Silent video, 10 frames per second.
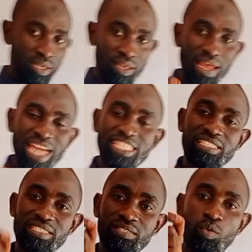Light
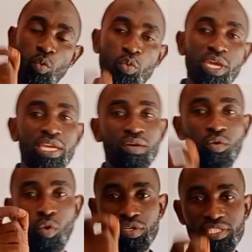
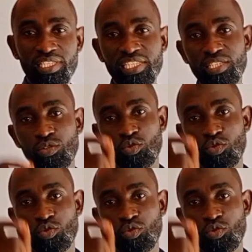will continue